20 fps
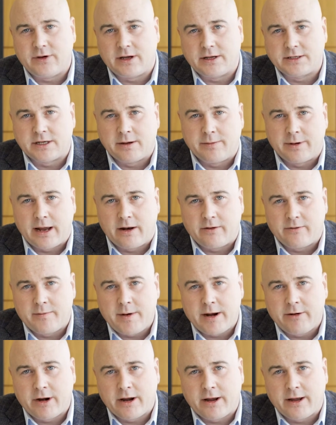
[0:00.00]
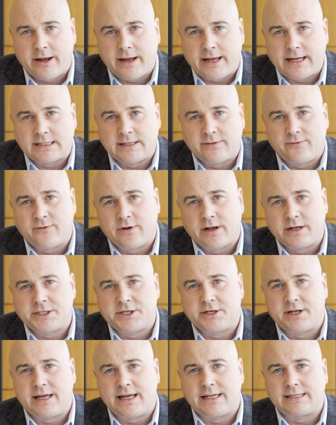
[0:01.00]
figures coming out of America is
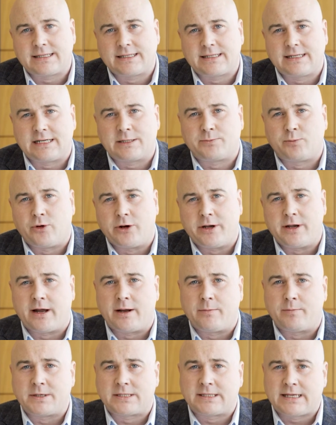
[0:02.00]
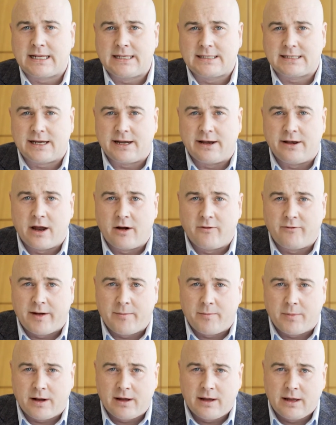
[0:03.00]
inflation hit 6.9% in
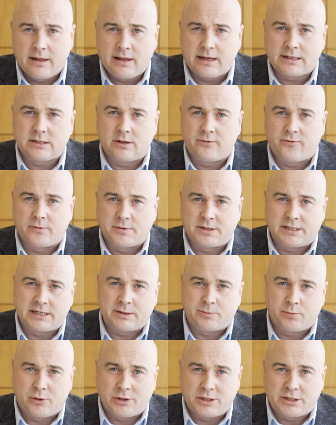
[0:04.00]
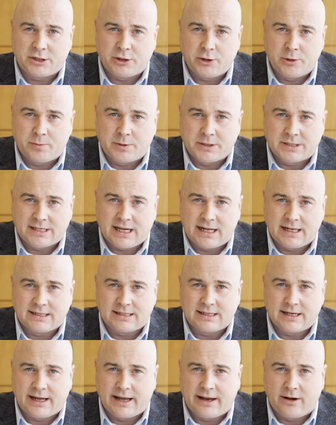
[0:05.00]
November. That's up from
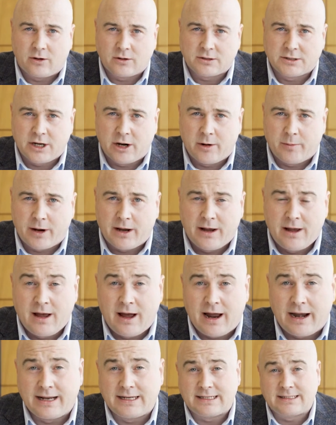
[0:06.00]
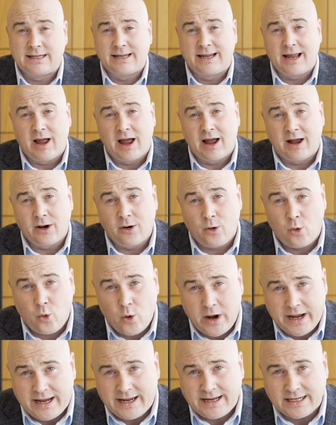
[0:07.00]
6.2% in October. And it's the
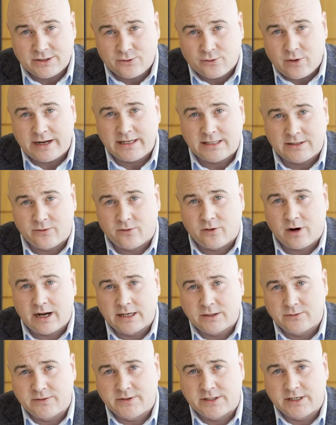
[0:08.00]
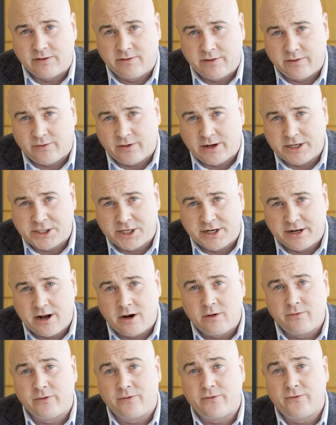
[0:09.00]
quickest rate of rise we've seen in inflation in
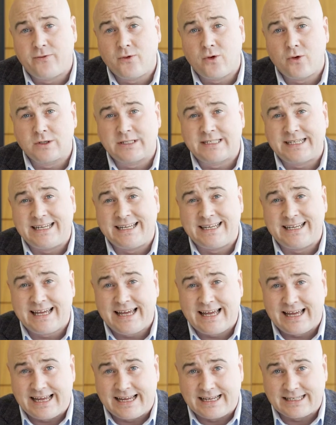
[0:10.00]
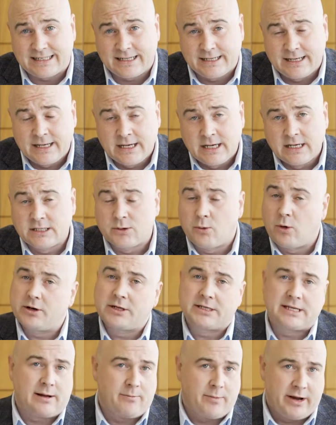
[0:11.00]
over 40 years. So, what
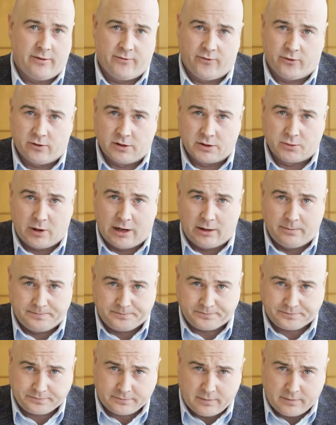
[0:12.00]
does that mean for us? Well,